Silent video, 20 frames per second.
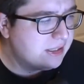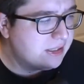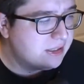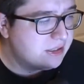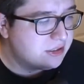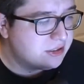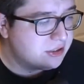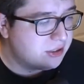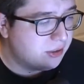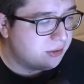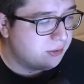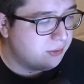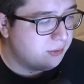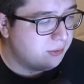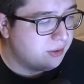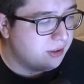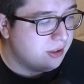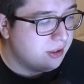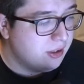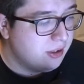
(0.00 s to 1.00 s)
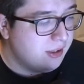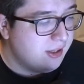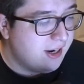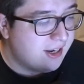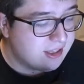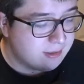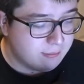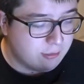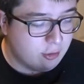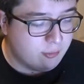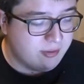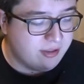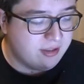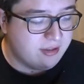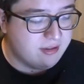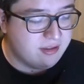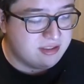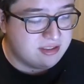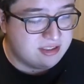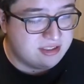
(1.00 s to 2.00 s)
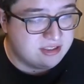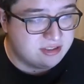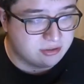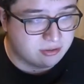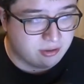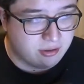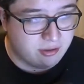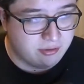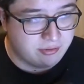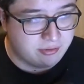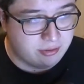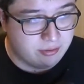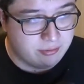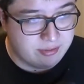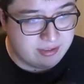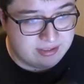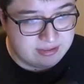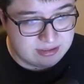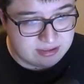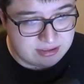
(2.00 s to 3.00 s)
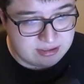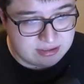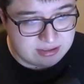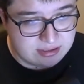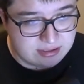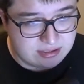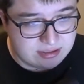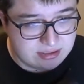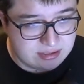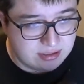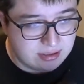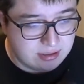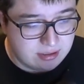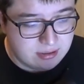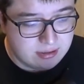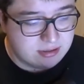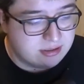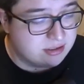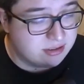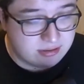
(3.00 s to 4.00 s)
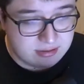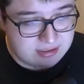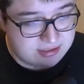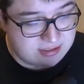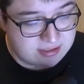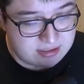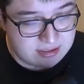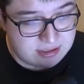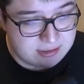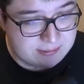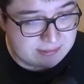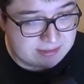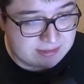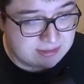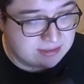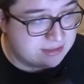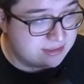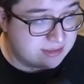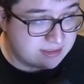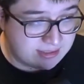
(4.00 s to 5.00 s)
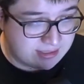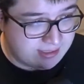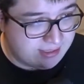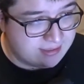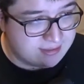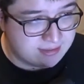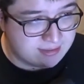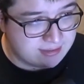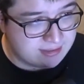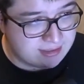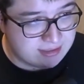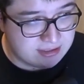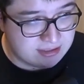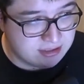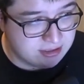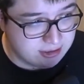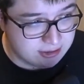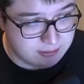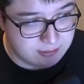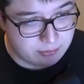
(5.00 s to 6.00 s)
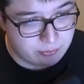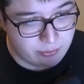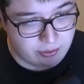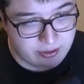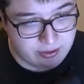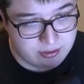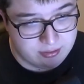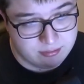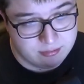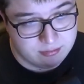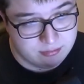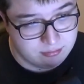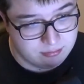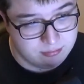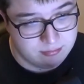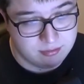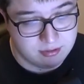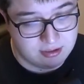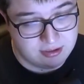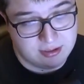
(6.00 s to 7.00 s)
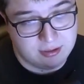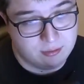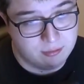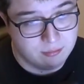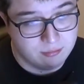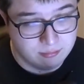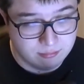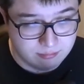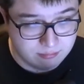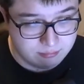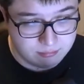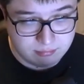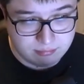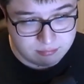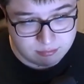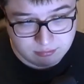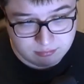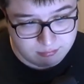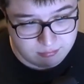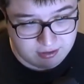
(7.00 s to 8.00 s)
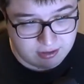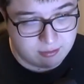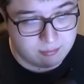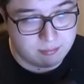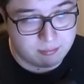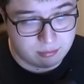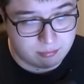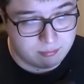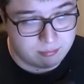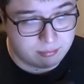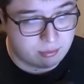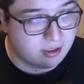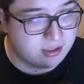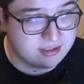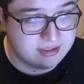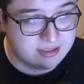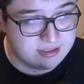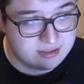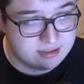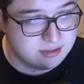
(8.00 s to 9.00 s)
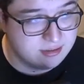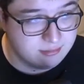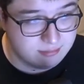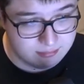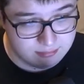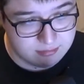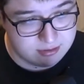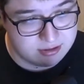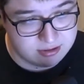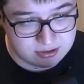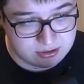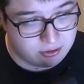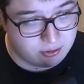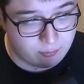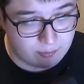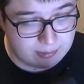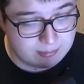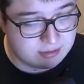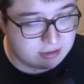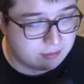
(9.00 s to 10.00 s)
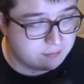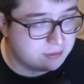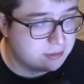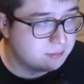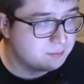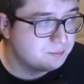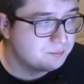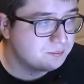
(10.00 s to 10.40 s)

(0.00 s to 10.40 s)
So at the moment, these things are all their own instances, just EC2 instances that I SSH into and run the node, process and just start a web server,